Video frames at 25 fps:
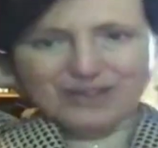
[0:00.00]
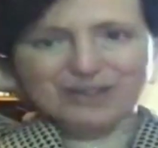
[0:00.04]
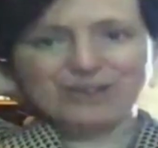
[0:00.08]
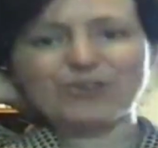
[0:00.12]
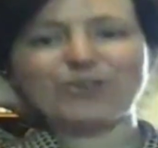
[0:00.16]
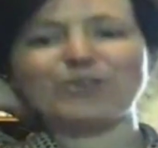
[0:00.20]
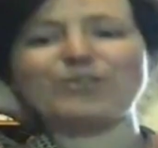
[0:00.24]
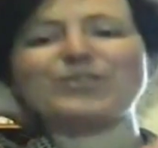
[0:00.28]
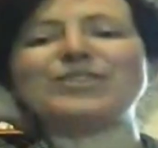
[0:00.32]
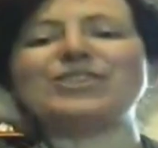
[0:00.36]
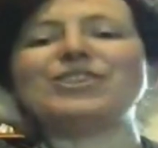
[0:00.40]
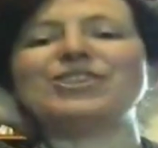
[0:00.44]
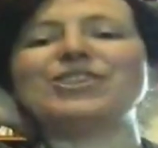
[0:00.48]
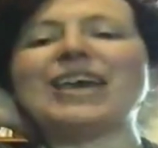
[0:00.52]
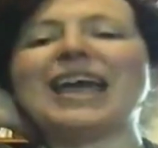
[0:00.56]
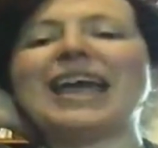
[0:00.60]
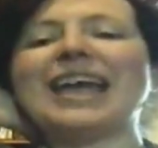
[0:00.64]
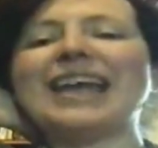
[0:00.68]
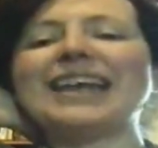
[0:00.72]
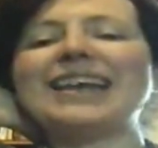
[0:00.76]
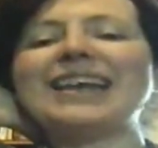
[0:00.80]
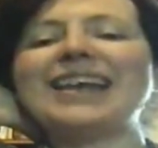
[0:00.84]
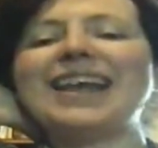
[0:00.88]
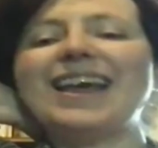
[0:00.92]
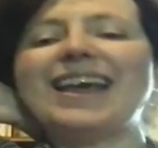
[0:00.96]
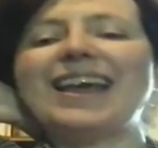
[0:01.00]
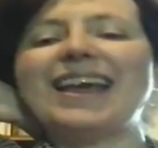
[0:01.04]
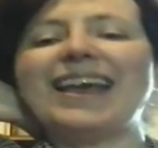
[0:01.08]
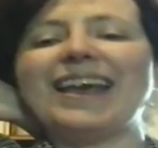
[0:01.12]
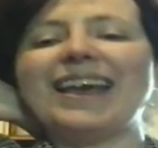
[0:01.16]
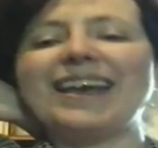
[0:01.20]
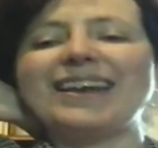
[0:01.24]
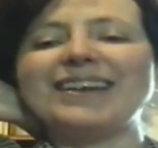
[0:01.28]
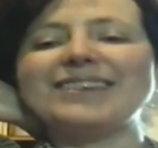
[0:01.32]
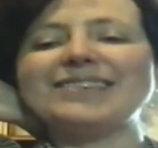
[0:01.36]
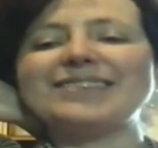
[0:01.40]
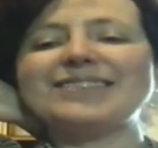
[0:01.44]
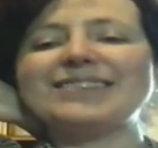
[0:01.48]
a dotty chain
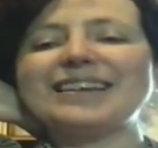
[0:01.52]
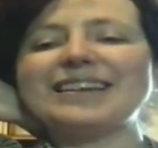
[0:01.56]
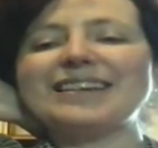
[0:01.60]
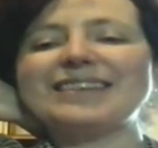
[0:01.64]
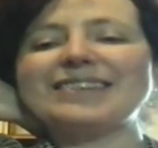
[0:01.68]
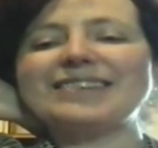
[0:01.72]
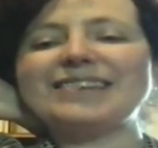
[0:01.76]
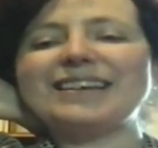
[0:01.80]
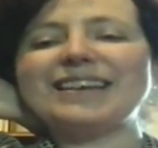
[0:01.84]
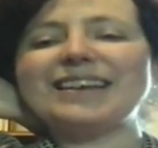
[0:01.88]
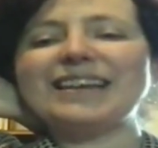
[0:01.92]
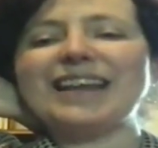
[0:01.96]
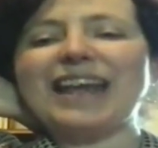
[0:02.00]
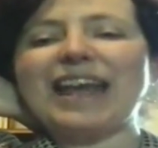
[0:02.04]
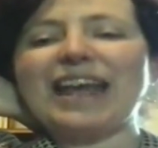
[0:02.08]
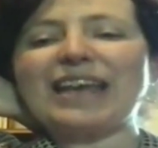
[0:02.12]
in a 16,